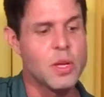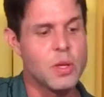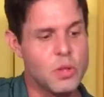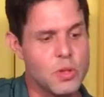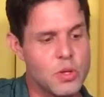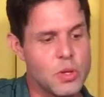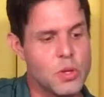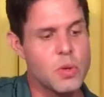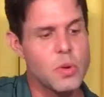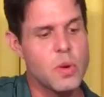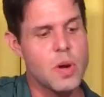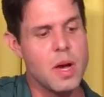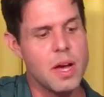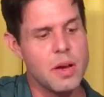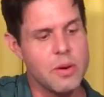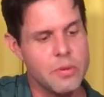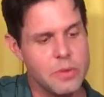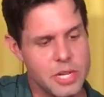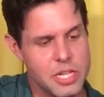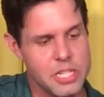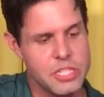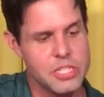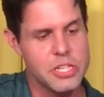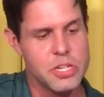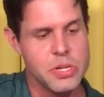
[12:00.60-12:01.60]
Do I
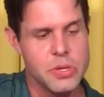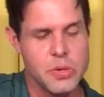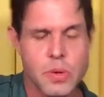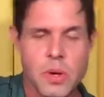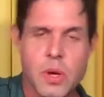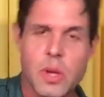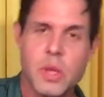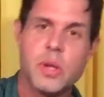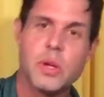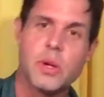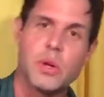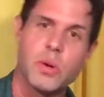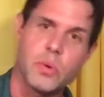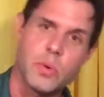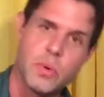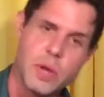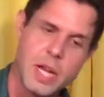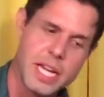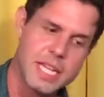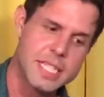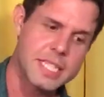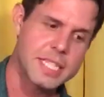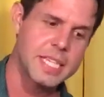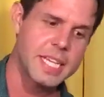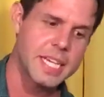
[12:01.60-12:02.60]
read you
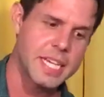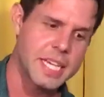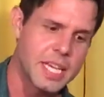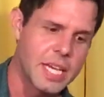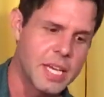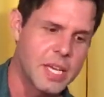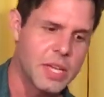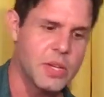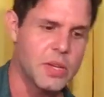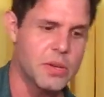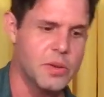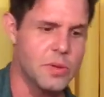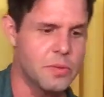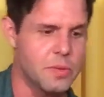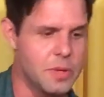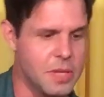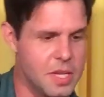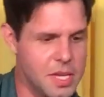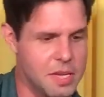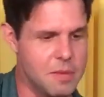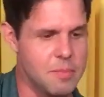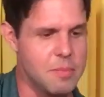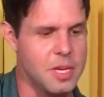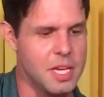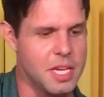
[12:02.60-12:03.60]
directly? You
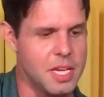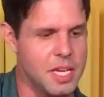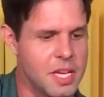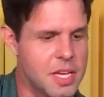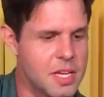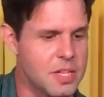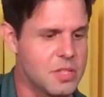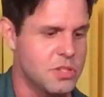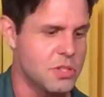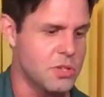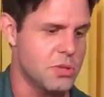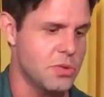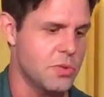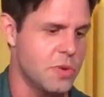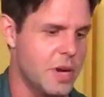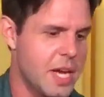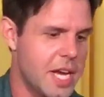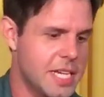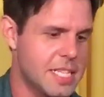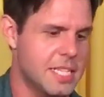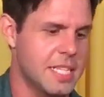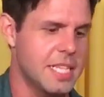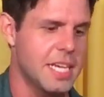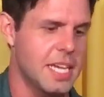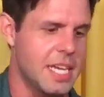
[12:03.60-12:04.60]
need me
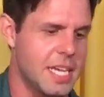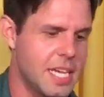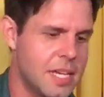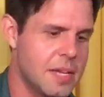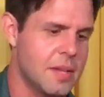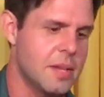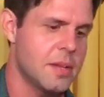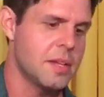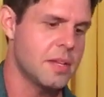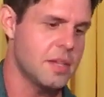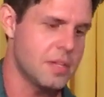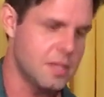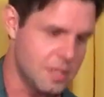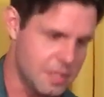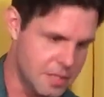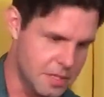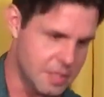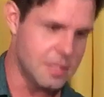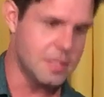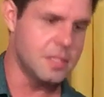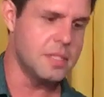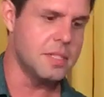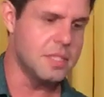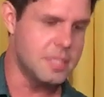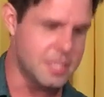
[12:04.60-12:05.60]
directly.
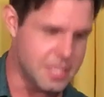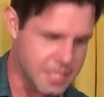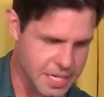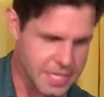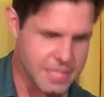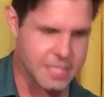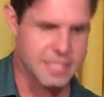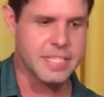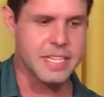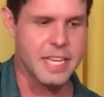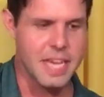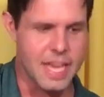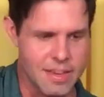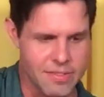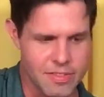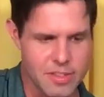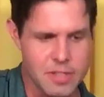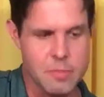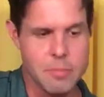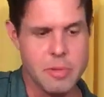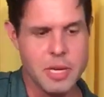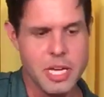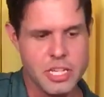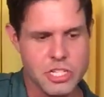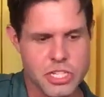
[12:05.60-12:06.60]

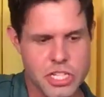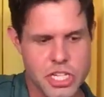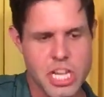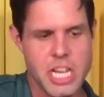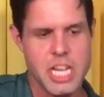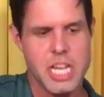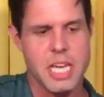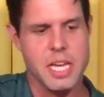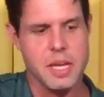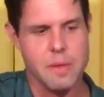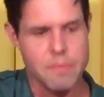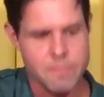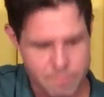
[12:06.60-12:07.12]
D7, big G.